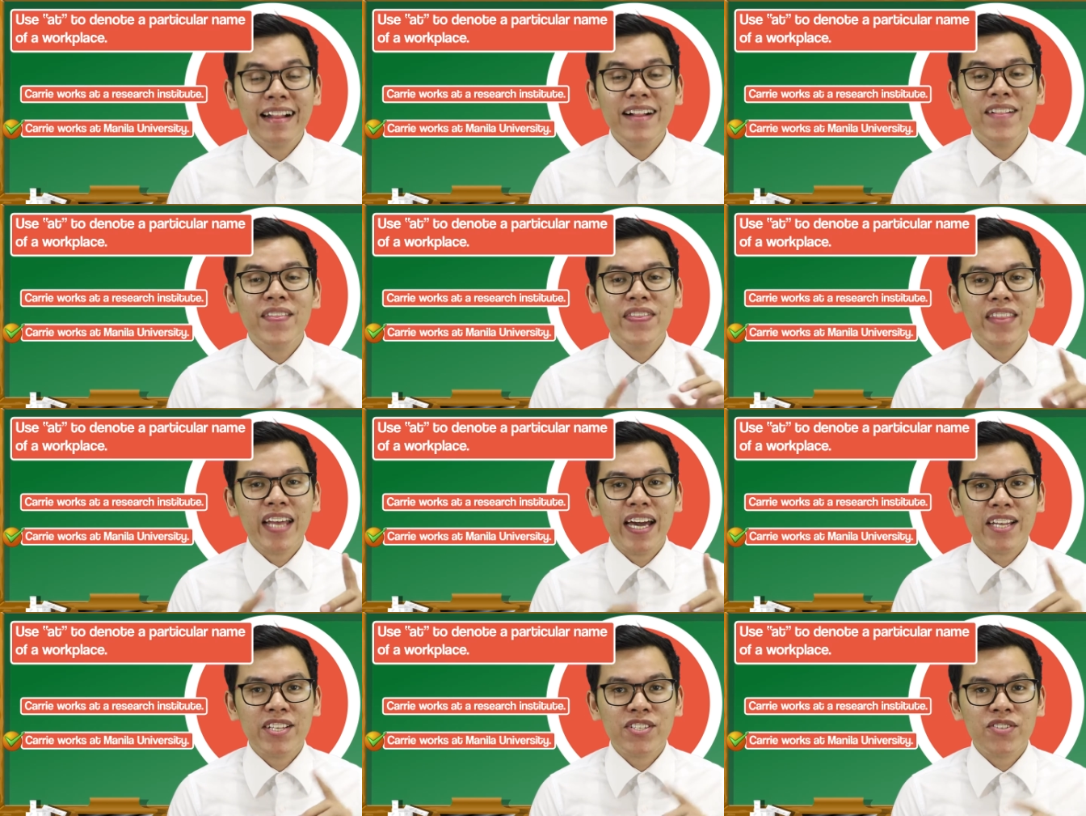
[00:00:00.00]
That
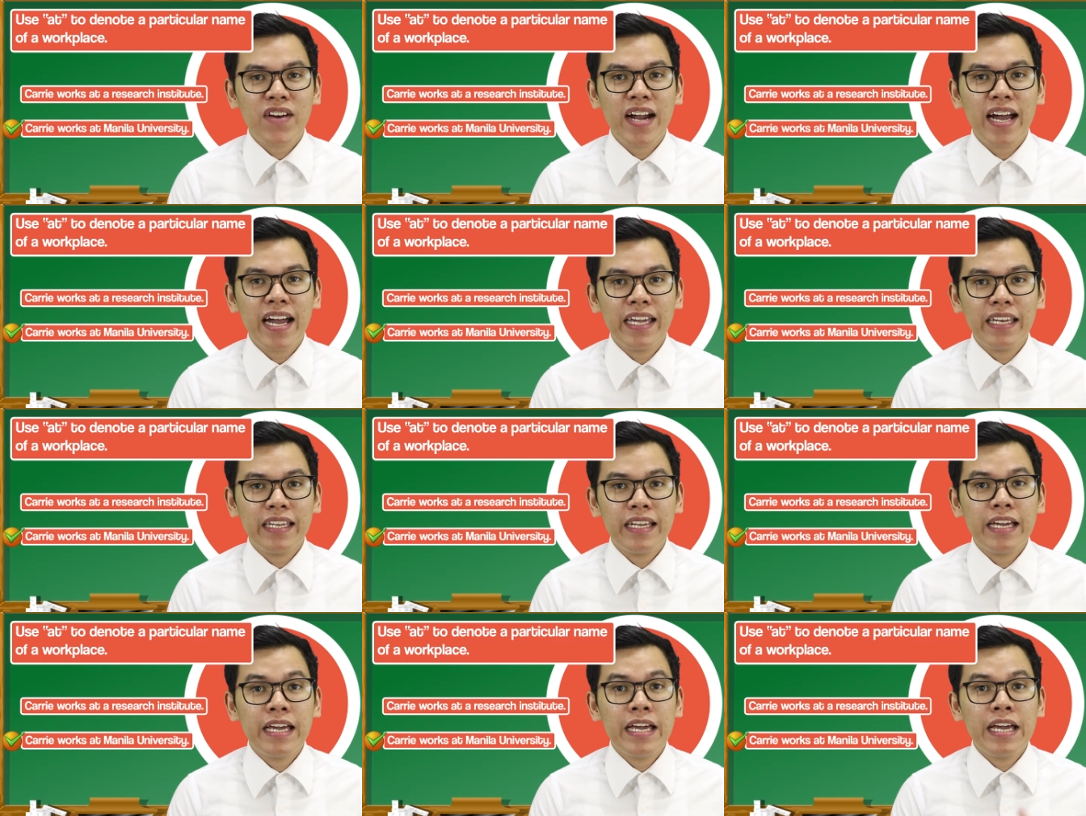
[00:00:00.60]
is right.
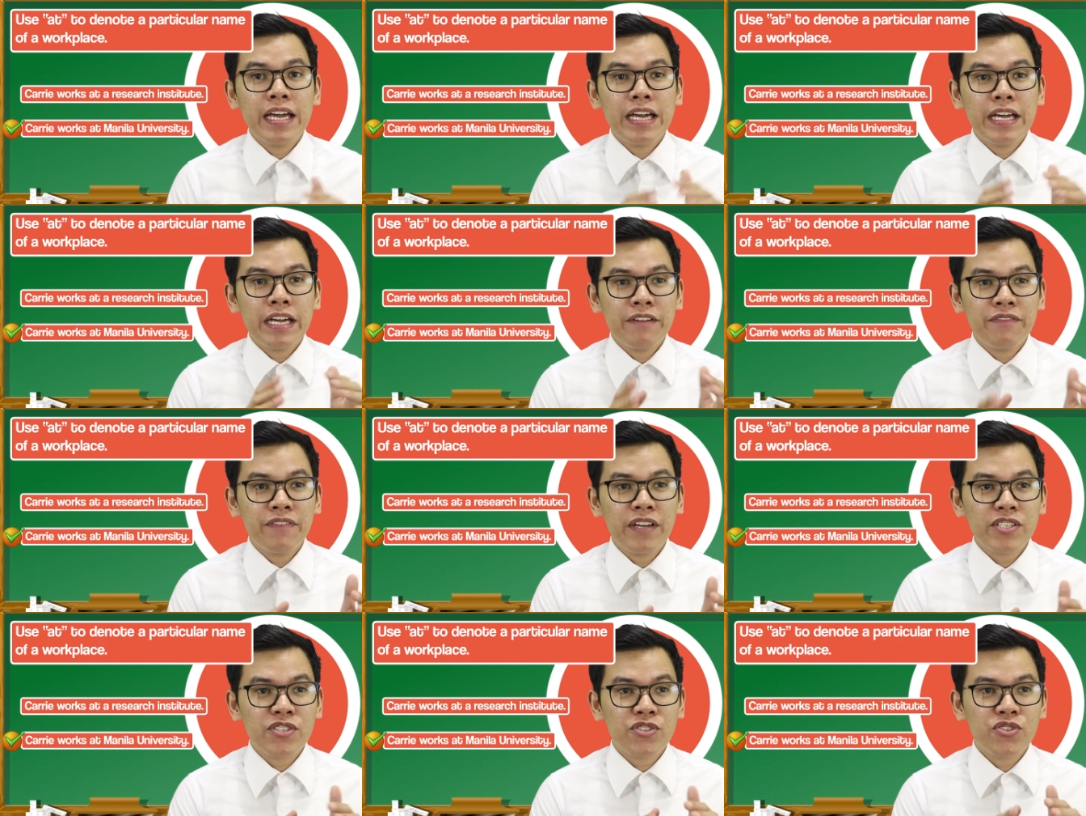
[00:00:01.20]
If
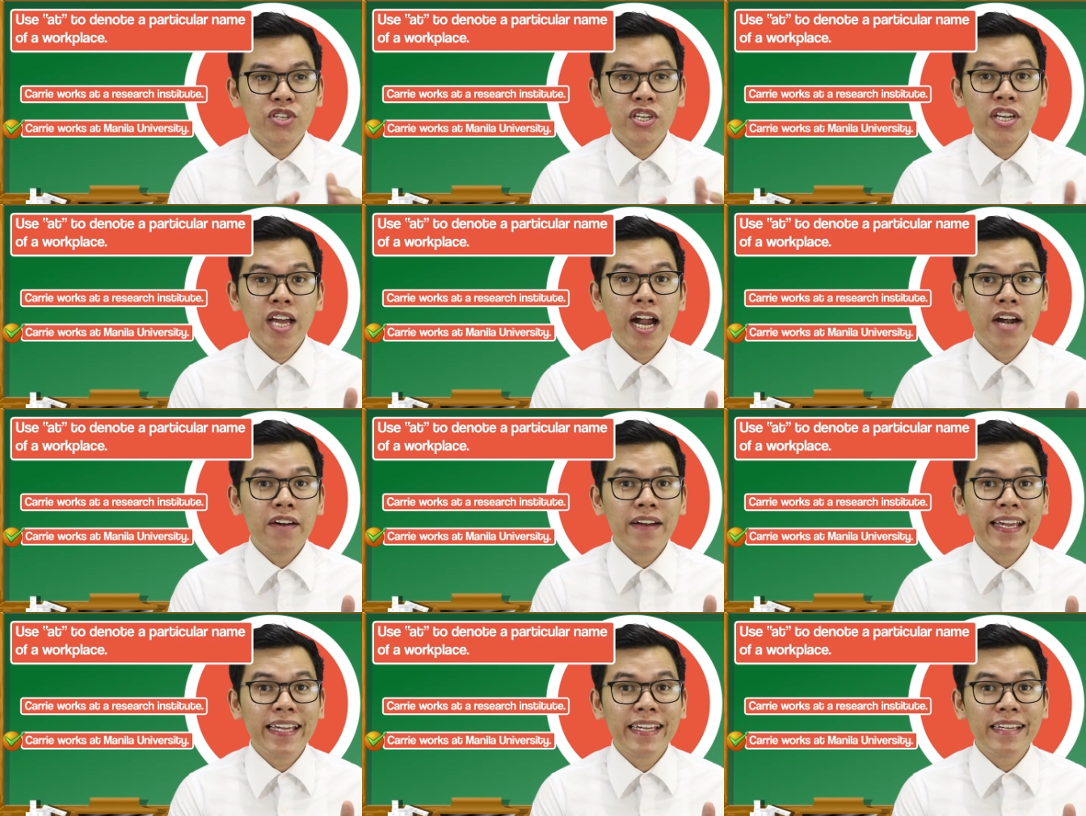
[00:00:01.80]
it's
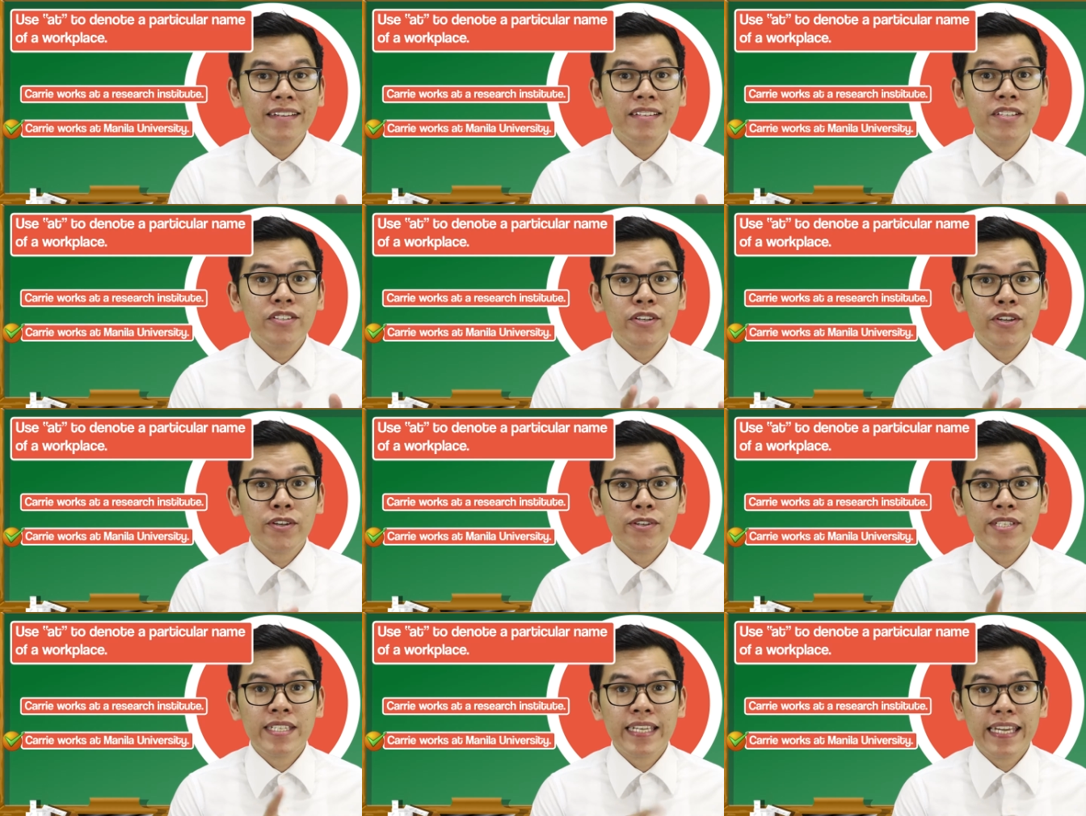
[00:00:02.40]
generic,
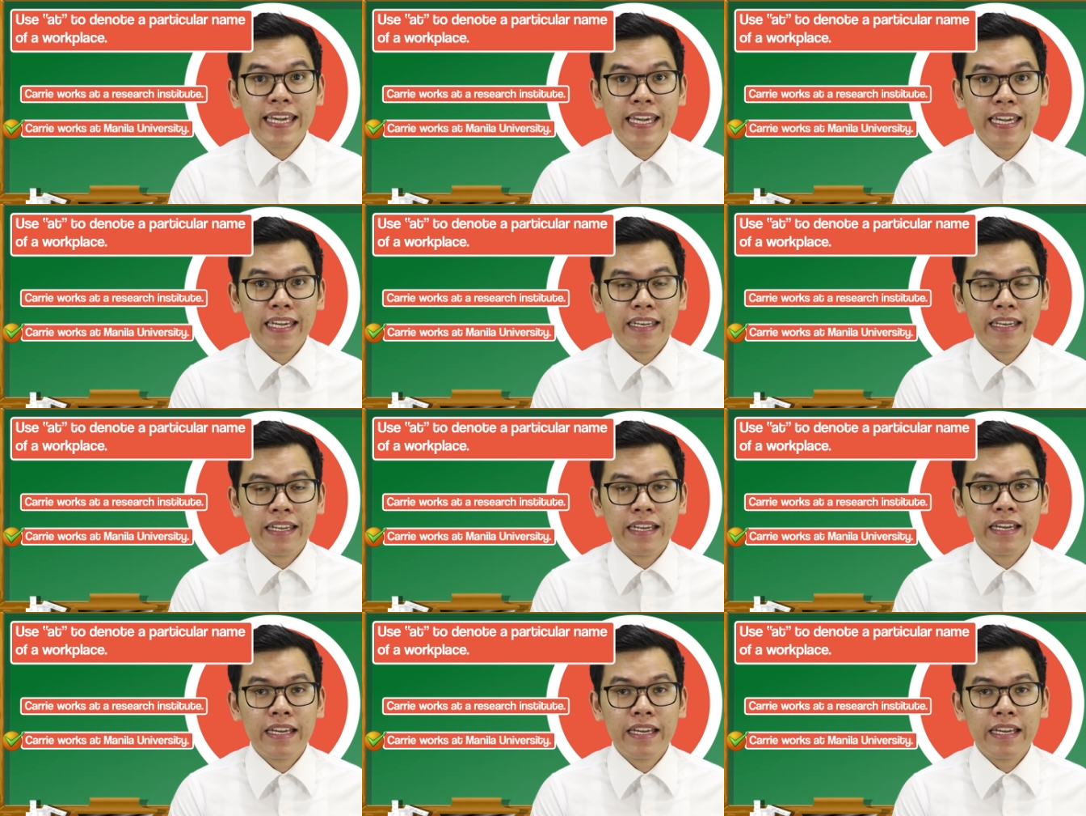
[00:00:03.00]
use in.